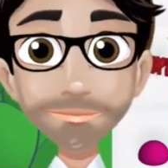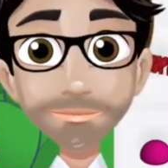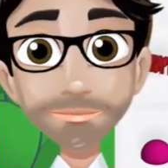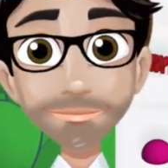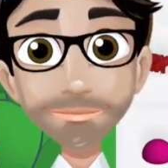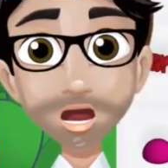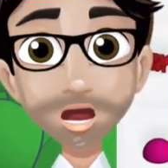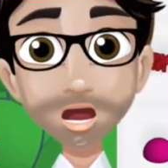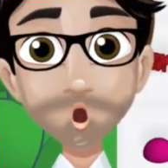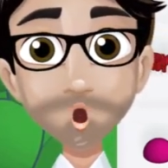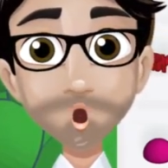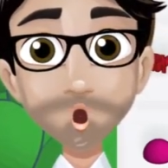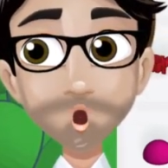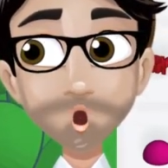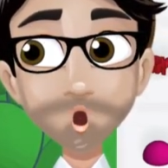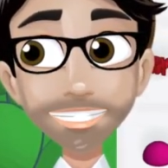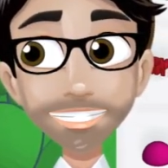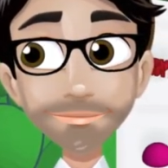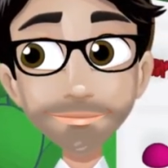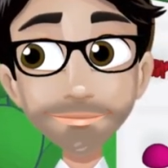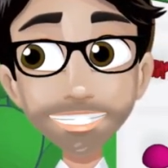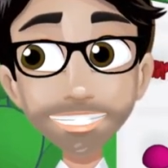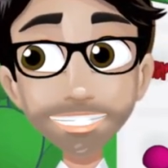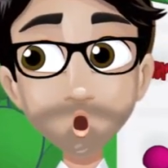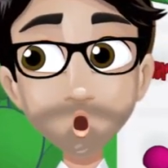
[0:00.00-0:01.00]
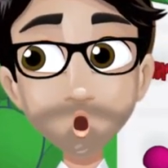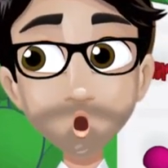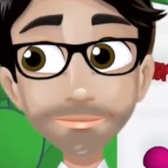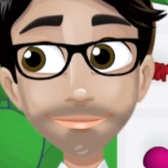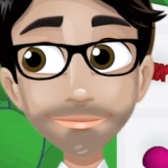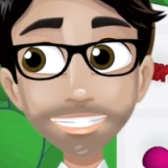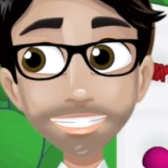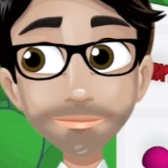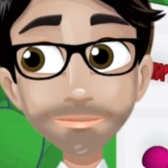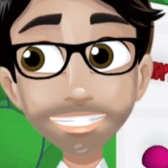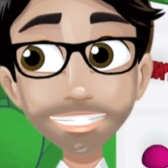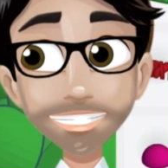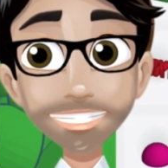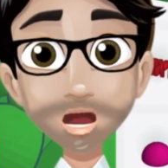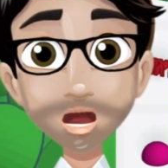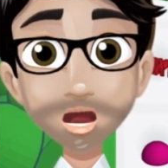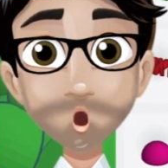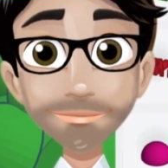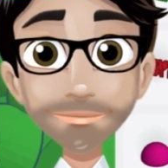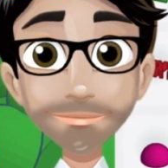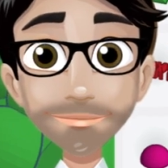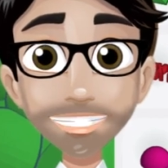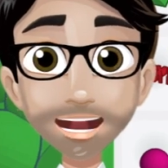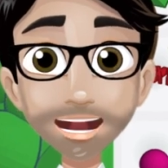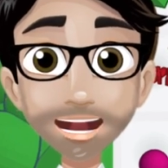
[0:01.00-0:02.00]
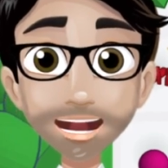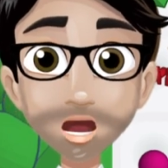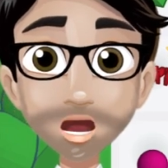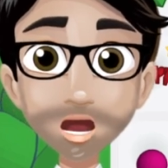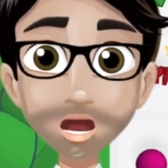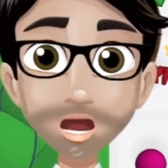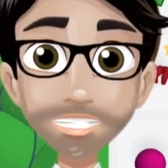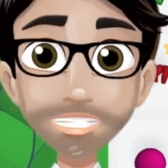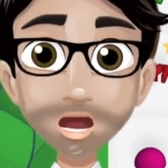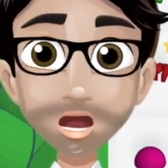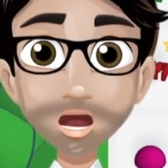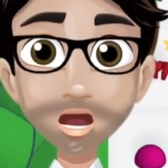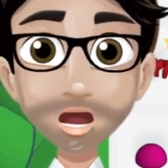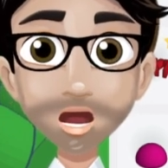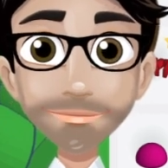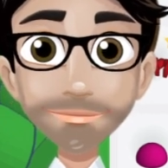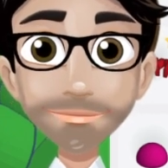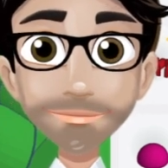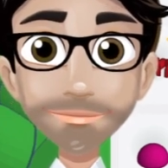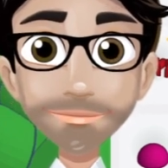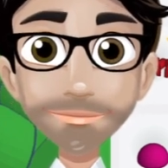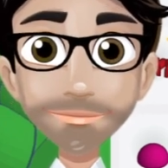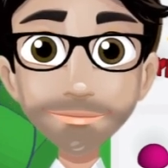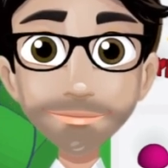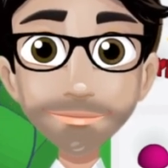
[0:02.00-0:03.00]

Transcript: And I'm going to rotate just a little bit more.